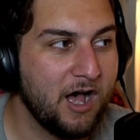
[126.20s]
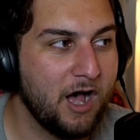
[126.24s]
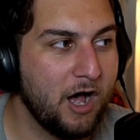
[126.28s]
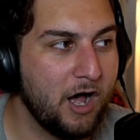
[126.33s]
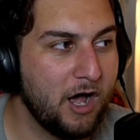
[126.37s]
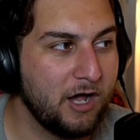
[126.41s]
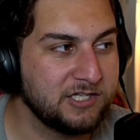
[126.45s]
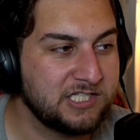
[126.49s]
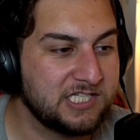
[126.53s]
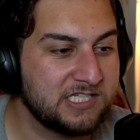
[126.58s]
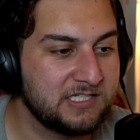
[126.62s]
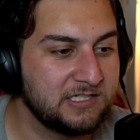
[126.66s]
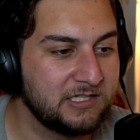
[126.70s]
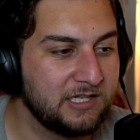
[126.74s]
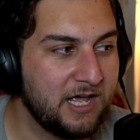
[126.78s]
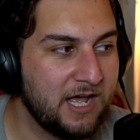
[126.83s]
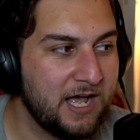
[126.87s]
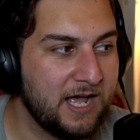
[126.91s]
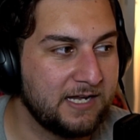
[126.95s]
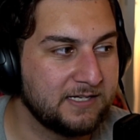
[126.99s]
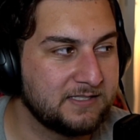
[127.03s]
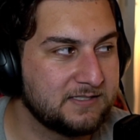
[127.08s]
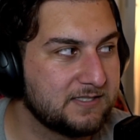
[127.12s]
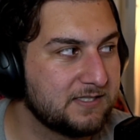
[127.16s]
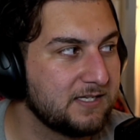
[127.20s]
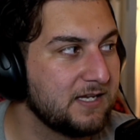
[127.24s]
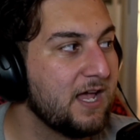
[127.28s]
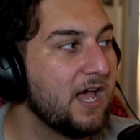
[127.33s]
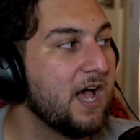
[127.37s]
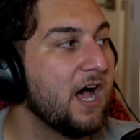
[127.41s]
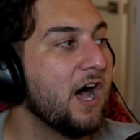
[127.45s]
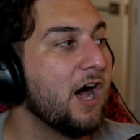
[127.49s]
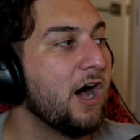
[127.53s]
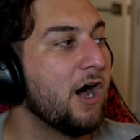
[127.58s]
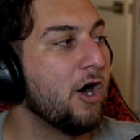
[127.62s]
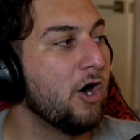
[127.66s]
a slut,
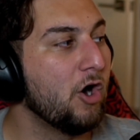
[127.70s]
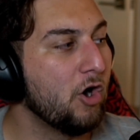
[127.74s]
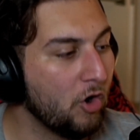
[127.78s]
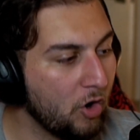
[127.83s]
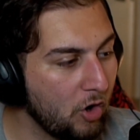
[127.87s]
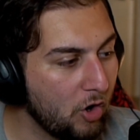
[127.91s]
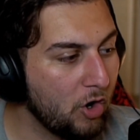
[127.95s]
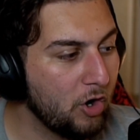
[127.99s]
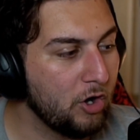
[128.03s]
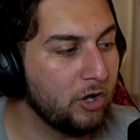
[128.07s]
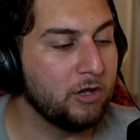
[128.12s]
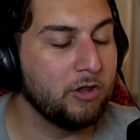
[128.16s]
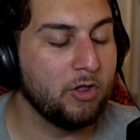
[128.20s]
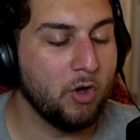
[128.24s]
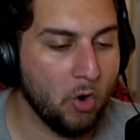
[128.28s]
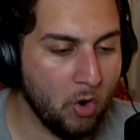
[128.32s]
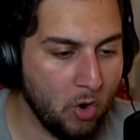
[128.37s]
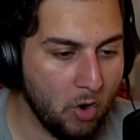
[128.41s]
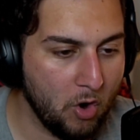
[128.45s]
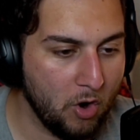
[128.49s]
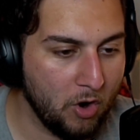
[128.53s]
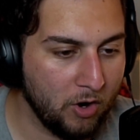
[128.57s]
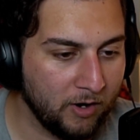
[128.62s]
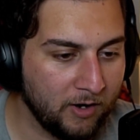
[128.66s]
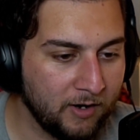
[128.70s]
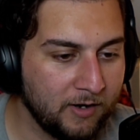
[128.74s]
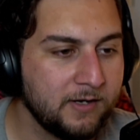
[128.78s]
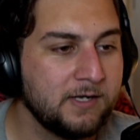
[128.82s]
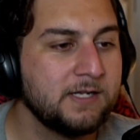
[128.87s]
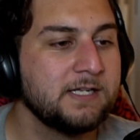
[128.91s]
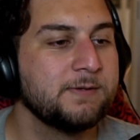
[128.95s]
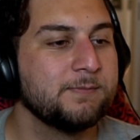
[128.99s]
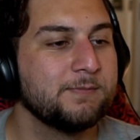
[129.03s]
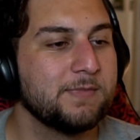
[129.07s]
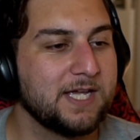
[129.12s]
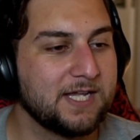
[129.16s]
a whole
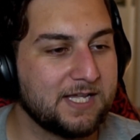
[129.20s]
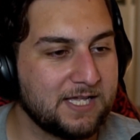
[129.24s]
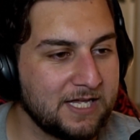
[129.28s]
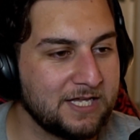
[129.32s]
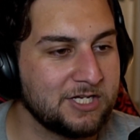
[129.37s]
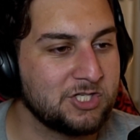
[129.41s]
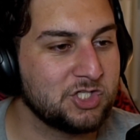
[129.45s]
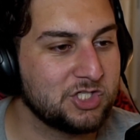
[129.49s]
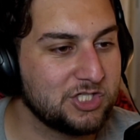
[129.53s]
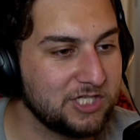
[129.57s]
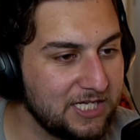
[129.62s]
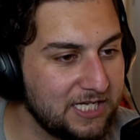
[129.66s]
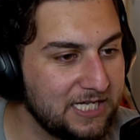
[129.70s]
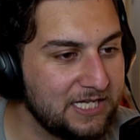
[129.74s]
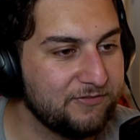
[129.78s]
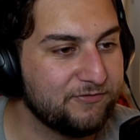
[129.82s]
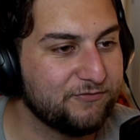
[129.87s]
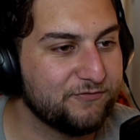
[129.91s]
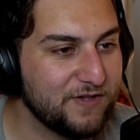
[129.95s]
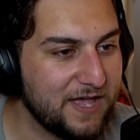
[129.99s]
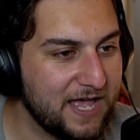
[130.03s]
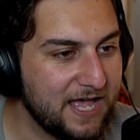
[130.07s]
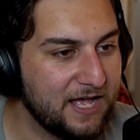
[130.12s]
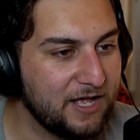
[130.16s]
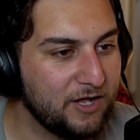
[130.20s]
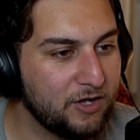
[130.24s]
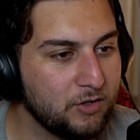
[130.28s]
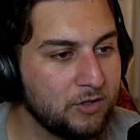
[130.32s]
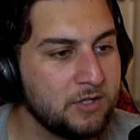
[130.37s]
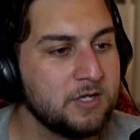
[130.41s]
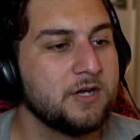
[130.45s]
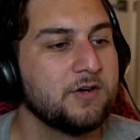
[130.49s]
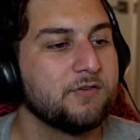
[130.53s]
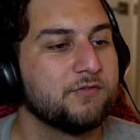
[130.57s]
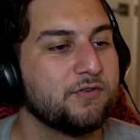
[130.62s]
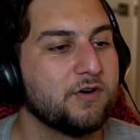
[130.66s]
whore, because she fell
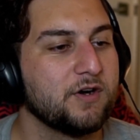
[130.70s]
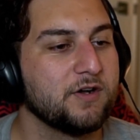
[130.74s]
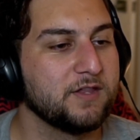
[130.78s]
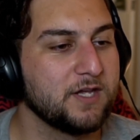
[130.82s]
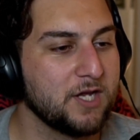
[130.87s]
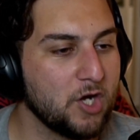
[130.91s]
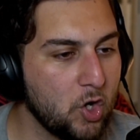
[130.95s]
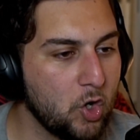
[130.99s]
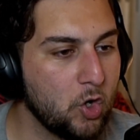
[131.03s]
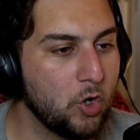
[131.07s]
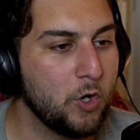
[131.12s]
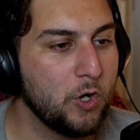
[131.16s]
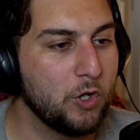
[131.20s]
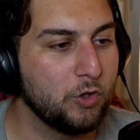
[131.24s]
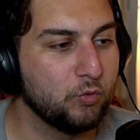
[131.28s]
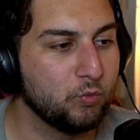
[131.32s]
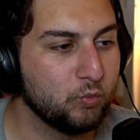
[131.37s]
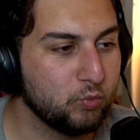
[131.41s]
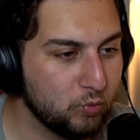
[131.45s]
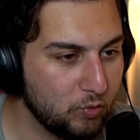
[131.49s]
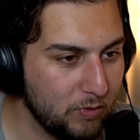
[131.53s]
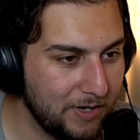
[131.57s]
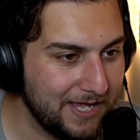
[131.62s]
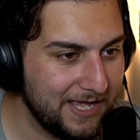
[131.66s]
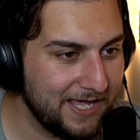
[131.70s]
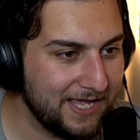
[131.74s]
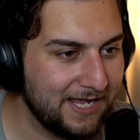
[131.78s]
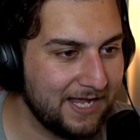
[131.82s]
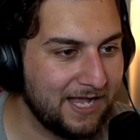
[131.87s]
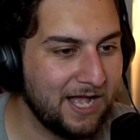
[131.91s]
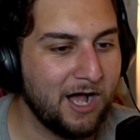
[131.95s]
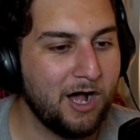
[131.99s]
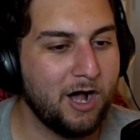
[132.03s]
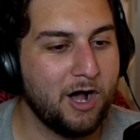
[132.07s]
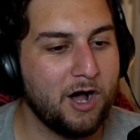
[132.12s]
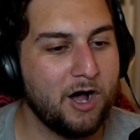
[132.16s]
for the old
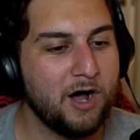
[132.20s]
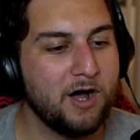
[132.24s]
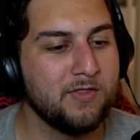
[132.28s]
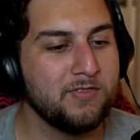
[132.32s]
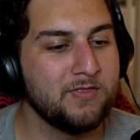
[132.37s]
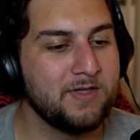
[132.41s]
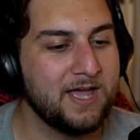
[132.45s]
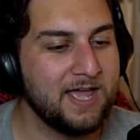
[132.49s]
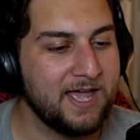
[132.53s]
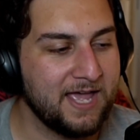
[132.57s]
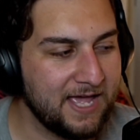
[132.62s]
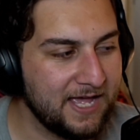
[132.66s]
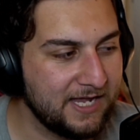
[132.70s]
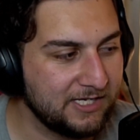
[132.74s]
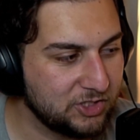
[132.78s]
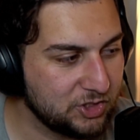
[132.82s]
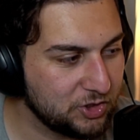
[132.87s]
wig on the head